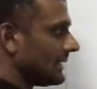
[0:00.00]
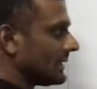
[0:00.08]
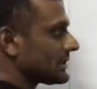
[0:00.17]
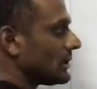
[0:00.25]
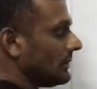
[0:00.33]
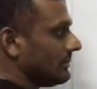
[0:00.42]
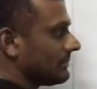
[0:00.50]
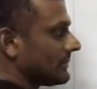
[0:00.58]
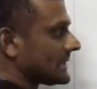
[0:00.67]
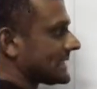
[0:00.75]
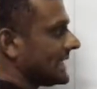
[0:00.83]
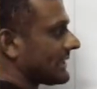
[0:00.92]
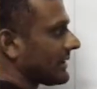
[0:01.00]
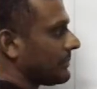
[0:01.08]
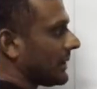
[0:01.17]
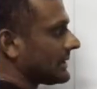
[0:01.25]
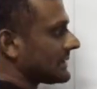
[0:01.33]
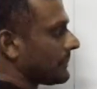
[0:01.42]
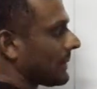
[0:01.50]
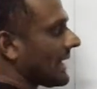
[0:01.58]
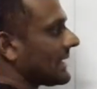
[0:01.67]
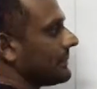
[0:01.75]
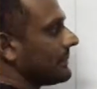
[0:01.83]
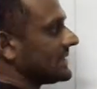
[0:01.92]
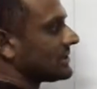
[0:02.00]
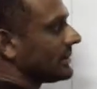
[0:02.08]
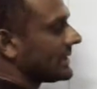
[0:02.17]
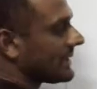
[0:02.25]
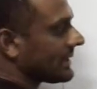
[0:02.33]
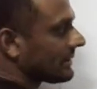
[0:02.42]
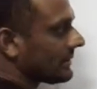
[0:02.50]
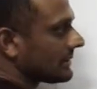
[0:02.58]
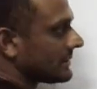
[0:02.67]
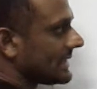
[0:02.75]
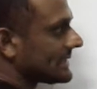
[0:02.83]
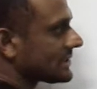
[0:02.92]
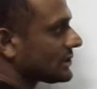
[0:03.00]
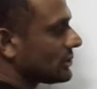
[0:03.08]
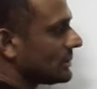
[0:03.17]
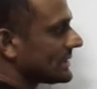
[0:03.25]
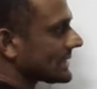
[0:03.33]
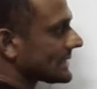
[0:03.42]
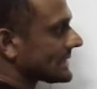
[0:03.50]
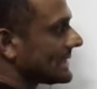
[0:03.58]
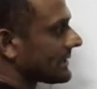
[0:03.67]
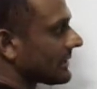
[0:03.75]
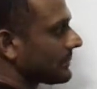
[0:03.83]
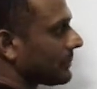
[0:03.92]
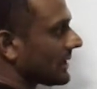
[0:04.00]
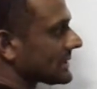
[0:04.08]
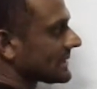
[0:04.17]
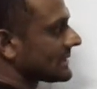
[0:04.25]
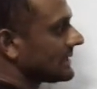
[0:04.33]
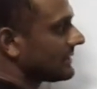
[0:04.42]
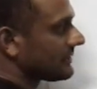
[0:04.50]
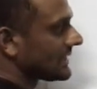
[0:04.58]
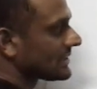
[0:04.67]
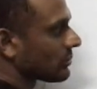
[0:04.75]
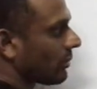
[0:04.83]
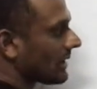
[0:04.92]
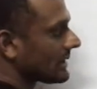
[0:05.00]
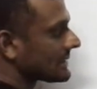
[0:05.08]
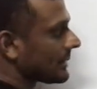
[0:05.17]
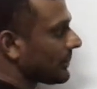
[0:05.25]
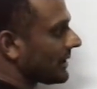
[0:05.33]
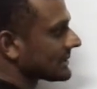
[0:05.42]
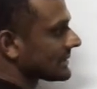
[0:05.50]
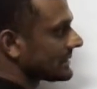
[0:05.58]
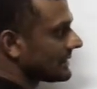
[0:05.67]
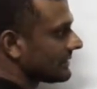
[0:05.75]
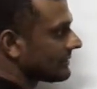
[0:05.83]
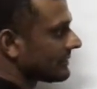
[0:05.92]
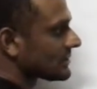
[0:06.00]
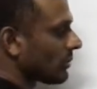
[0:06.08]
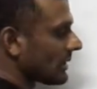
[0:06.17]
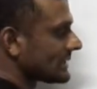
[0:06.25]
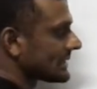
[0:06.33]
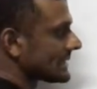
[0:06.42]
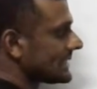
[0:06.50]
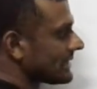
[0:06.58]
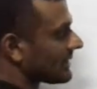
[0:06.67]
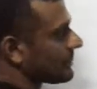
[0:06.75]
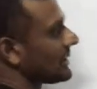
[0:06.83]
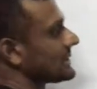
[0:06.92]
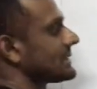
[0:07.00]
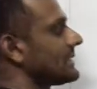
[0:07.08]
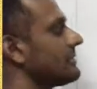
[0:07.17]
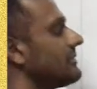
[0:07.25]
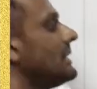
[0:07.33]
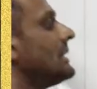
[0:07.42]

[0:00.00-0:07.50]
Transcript: So, secret multiply in between here. This 2 is a secret positive, this 1 is a positive, this 1 is a secret positive.